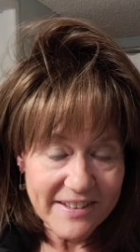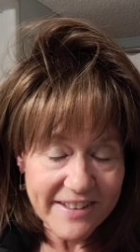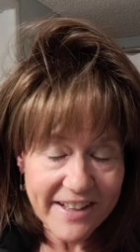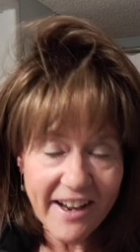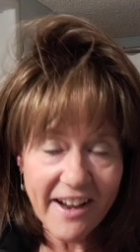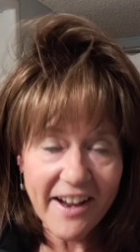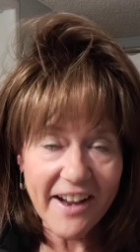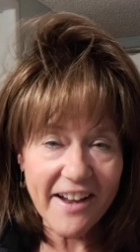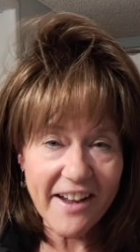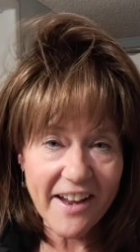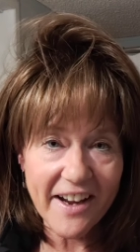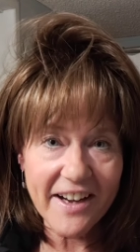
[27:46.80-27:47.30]

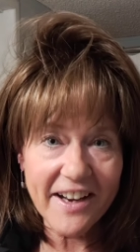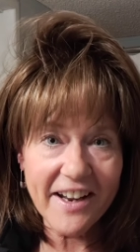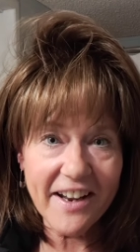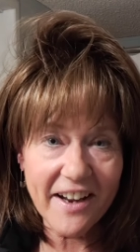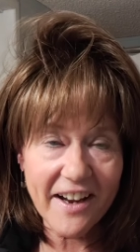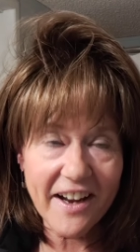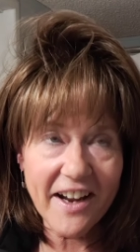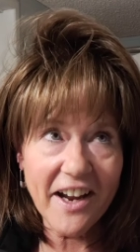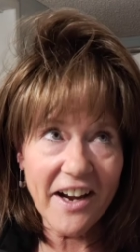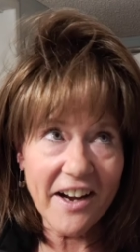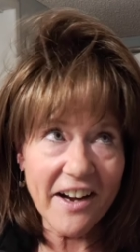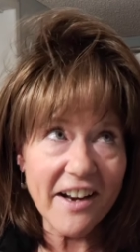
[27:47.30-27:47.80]
yeah, I got
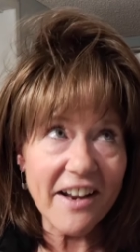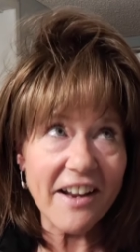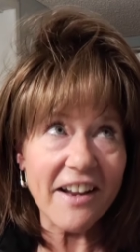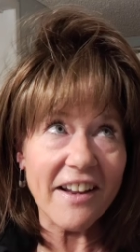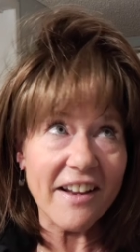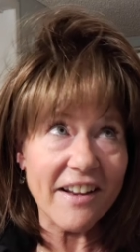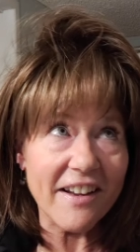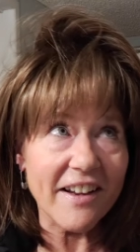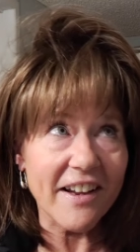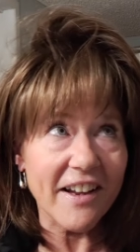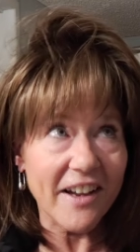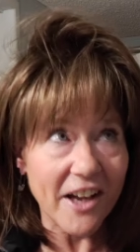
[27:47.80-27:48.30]
got a
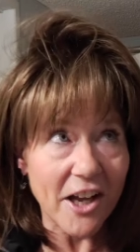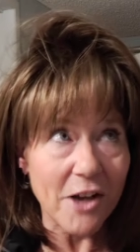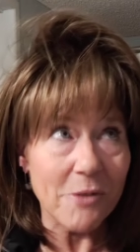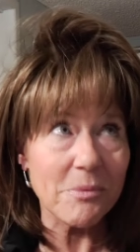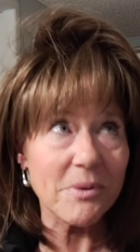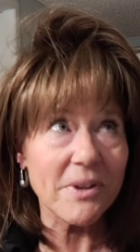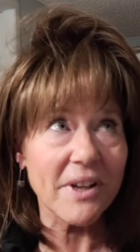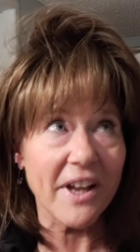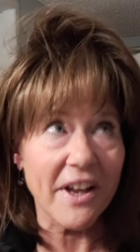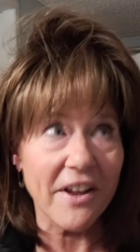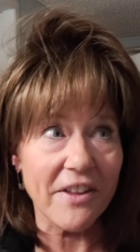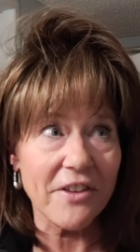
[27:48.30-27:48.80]

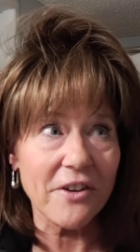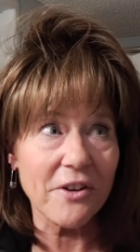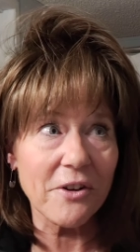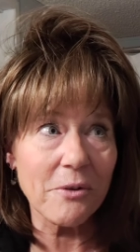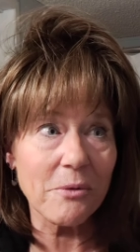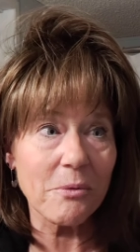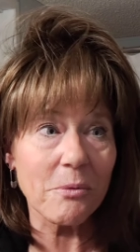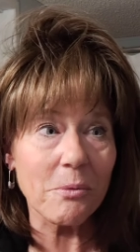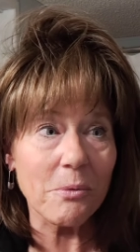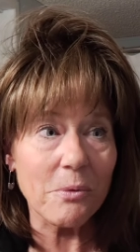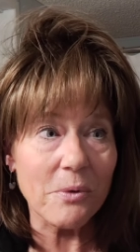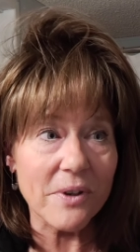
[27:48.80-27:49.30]
couple
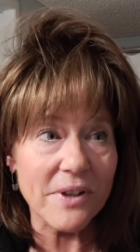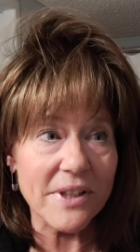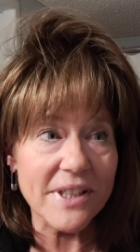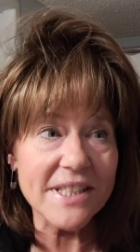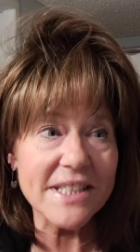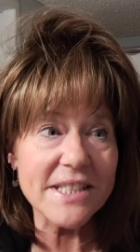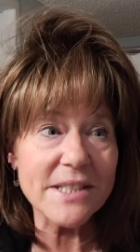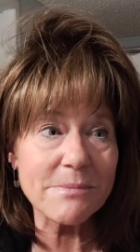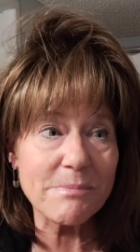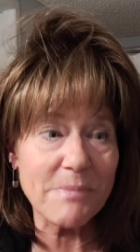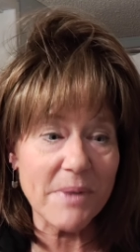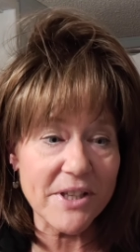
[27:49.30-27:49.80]
other
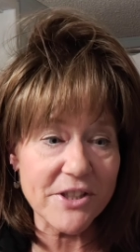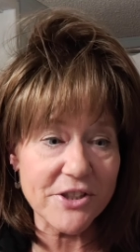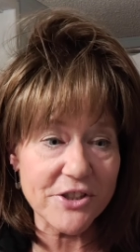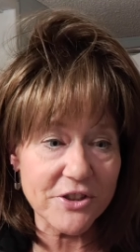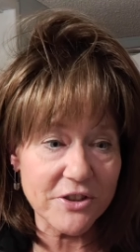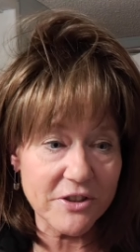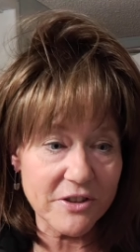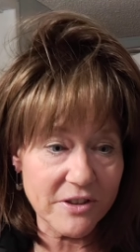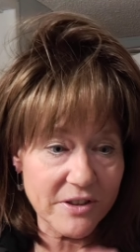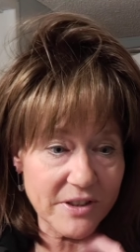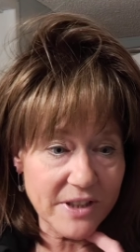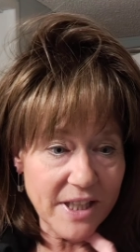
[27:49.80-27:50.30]
really
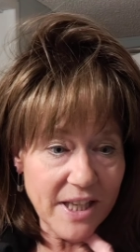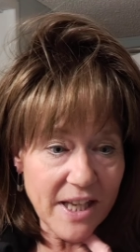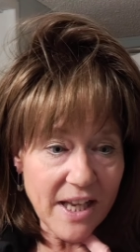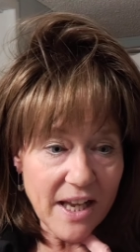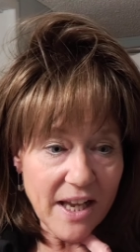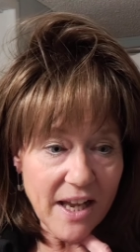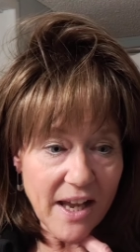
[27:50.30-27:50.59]
special,